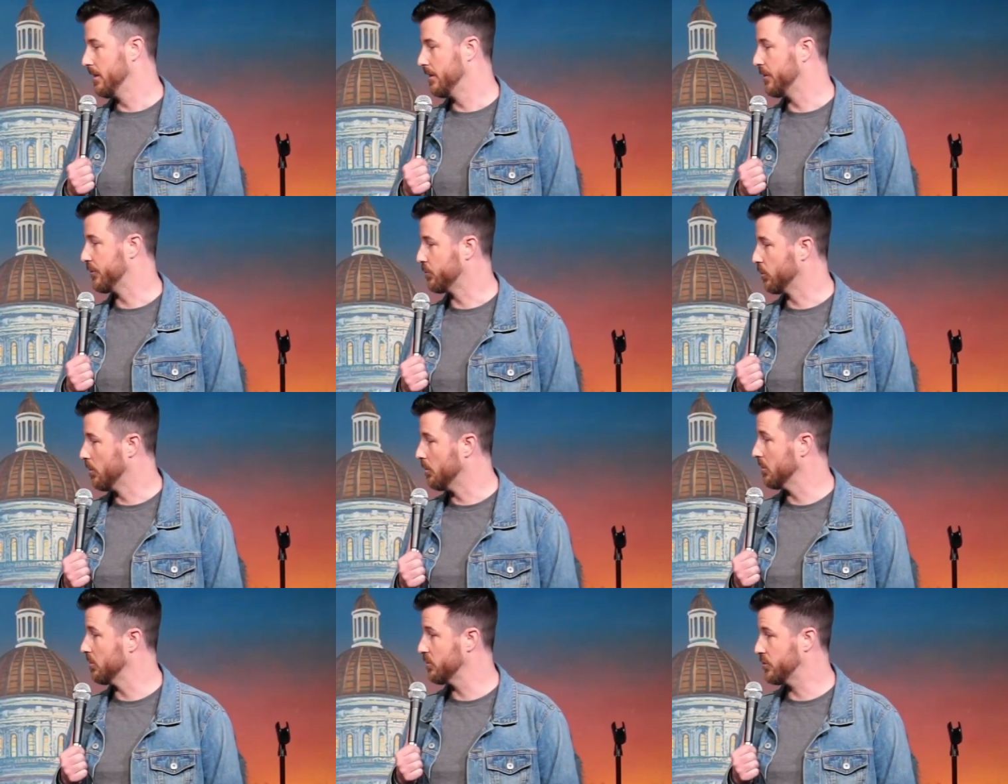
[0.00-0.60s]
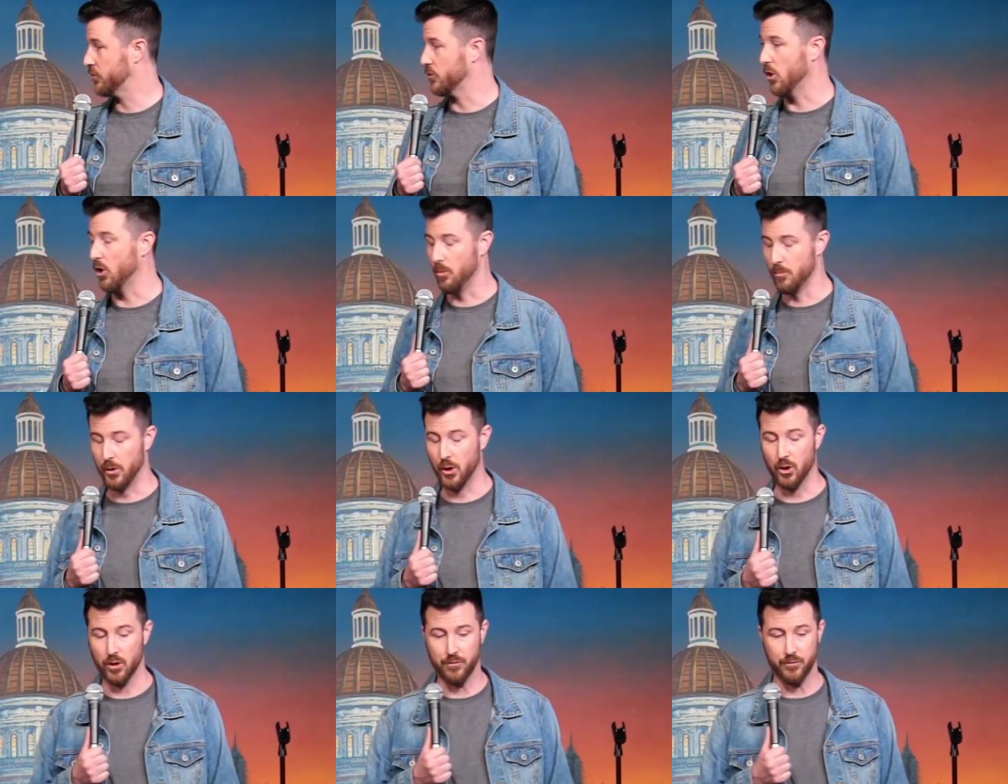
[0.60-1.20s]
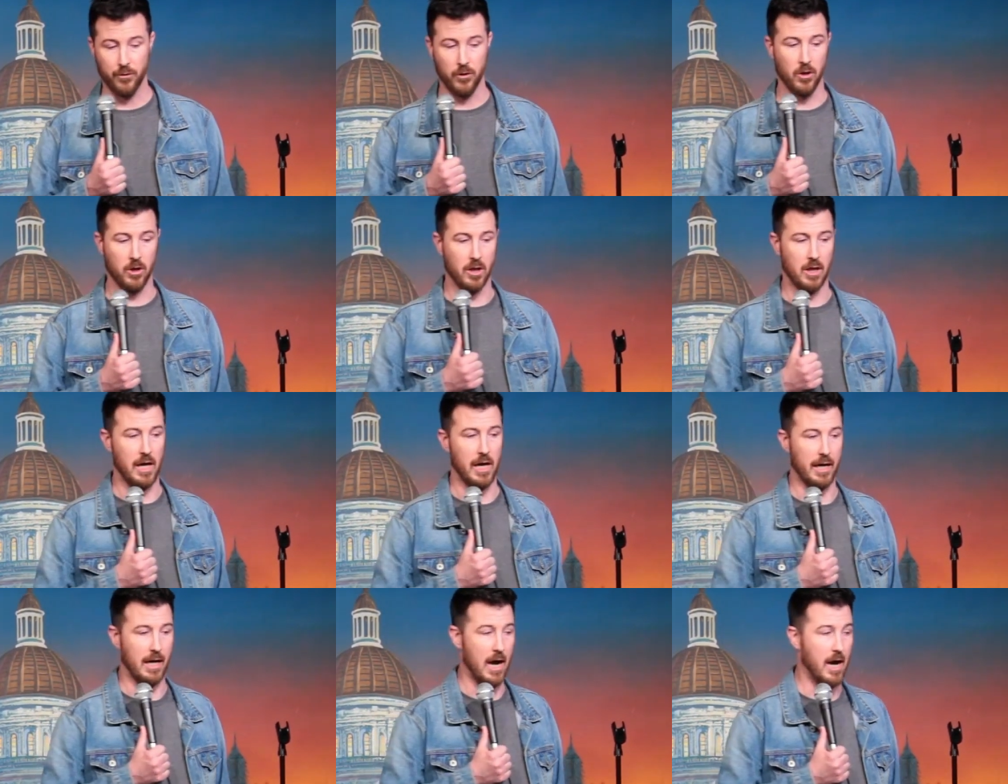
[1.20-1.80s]
This woman was so beautiful.
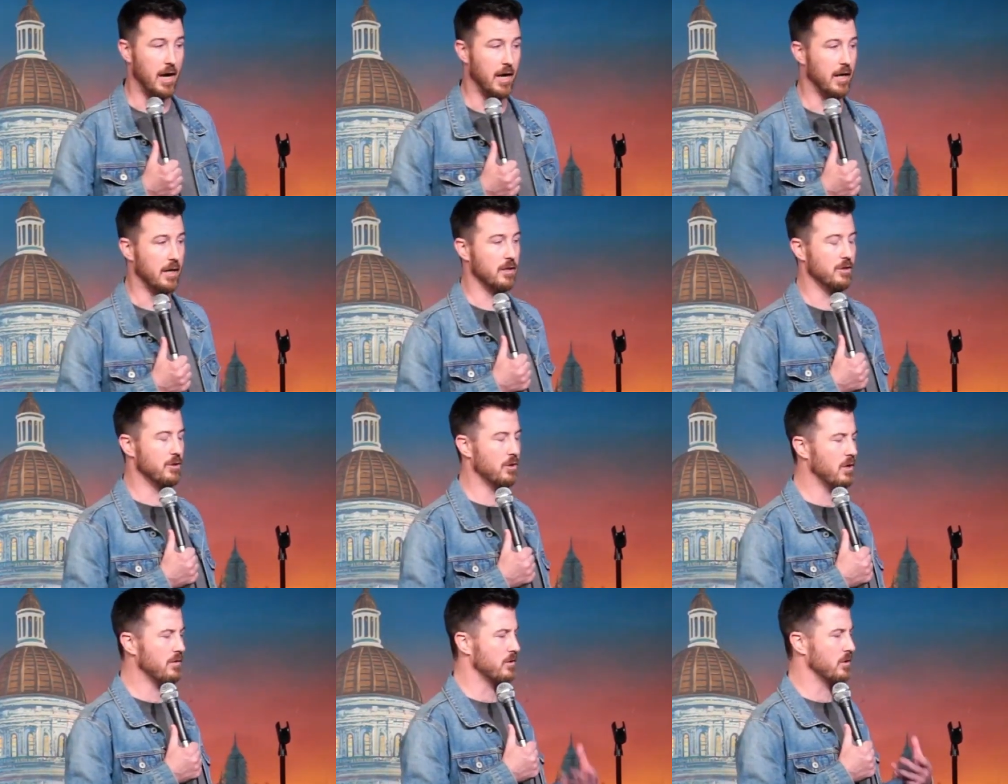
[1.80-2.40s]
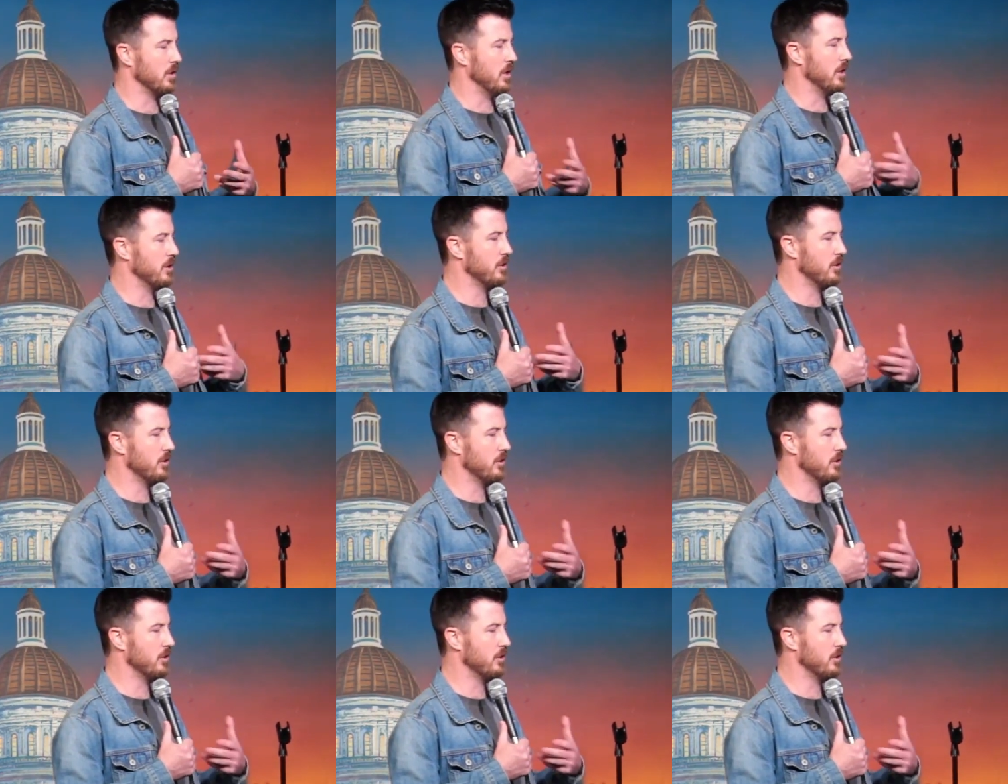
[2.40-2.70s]
Like, you ever